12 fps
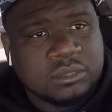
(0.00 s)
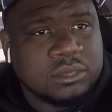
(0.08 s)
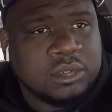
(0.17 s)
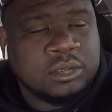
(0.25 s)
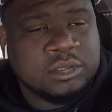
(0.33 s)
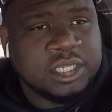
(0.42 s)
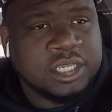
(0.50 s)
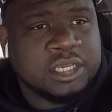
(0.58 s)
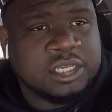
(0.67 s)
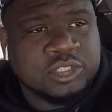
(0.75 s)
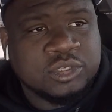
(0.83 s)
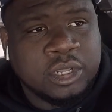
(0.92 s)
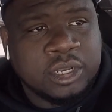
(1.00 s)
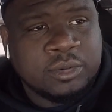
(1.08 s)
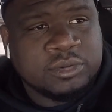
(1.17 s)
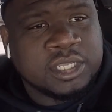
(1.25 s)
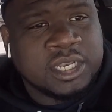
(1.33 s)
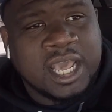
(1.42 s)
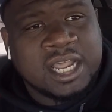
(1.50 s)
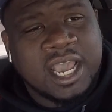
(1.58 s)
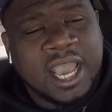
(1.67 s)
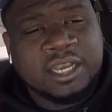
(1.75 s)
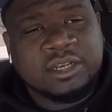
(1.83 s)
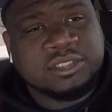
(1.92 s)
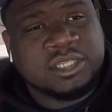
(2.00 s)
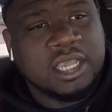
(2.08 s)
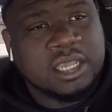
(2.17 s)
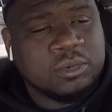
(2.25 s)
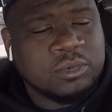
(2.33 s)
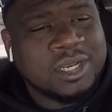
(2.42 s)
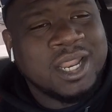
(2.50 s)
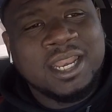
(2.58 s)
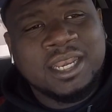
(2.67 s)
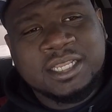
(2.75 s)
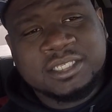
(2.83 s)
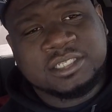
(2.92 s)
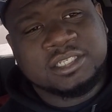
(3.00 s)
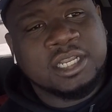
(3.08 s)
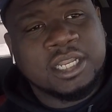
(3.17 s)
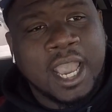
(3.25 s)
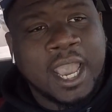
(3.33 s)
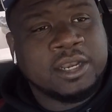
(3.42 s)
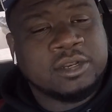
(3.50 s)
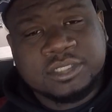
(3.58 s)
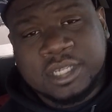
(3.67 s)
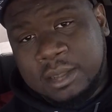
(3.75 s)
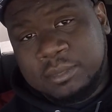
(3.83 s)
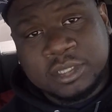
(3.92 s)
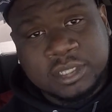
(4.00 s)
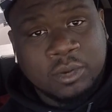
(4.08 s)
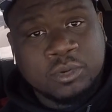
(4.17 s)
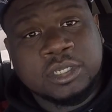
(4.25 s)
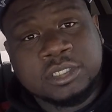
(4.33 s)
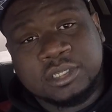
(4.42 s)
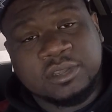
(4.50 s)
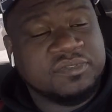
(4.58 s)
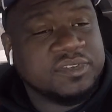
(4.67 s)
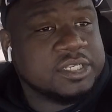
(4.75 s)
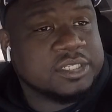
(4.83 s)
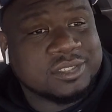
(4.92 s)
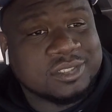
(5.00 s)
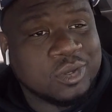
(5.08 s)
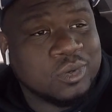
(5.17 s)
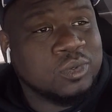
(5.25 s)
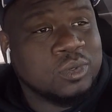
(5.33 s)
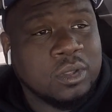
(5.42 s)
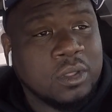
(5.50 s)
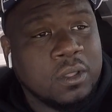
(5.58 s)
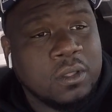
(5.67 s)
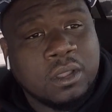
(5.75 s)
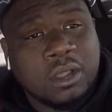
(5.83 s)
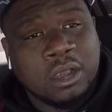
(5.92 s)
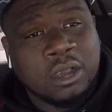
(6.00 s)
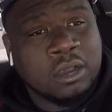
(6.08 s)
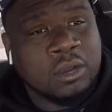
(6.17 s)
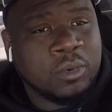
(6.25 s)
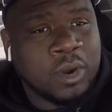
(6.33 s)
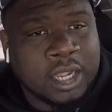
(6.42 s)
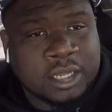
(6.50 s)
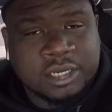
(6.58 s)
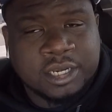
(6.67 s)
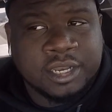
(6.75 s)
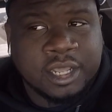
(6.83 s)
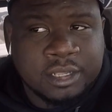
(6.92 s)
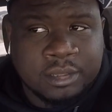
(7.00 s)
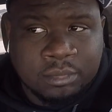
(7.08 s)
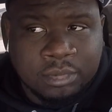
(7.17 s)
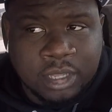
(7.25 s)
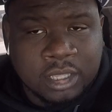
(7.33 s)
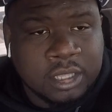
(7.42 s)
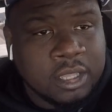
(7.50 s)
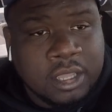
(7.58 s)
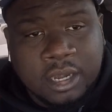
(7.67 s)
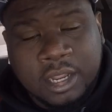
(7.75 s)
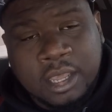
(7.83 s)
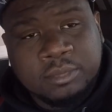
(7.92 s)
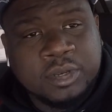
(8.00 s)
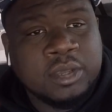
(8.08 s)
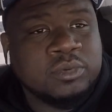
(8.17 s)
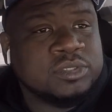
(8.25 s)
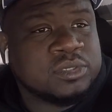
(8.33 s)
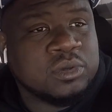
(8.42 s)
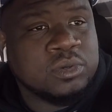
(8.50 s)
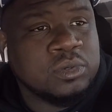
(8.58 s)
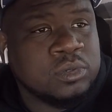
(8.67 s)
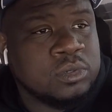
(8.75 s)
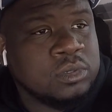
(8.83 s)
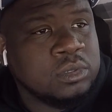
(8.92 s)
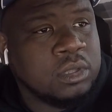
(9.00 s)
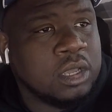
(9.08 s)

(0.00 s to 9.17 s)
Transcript: what I'm saying? Because, you know, there was a lot of idle time. Well, not necessarily idle time, because I was still finishing school where I could have done it. But now I'm done with school.